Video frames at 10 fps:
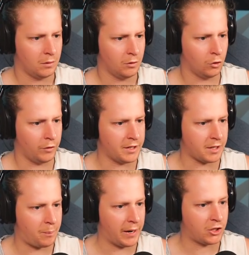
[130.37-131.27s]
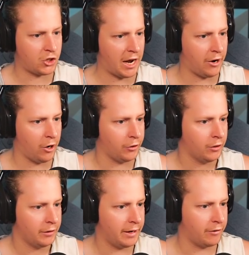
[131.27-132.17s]
Look, there's a big shadow!
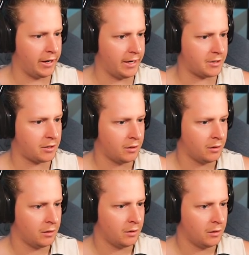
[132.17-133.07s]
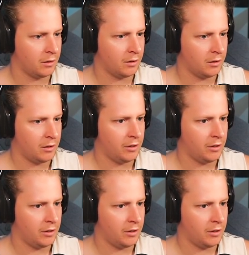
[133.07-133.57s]
There it is! Where? Where?